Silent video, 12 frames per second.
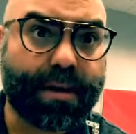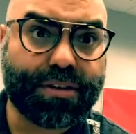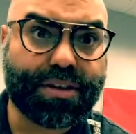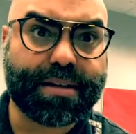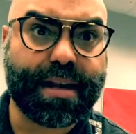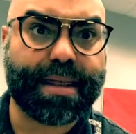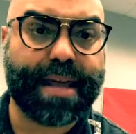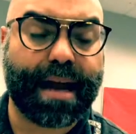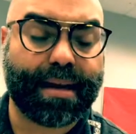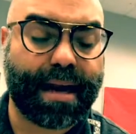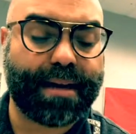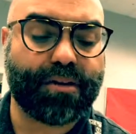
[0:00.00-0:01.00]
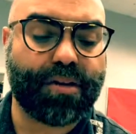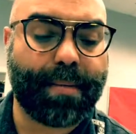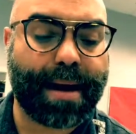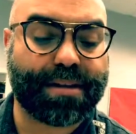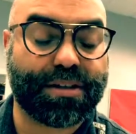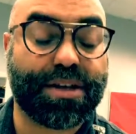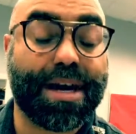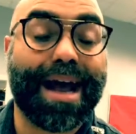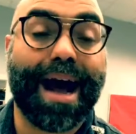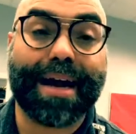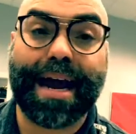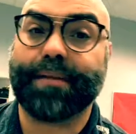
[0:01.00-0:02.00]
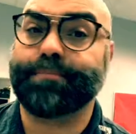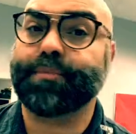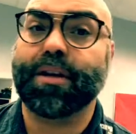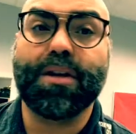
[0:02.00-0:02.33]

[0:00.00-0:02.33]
And just like that, getting to the passage. Again,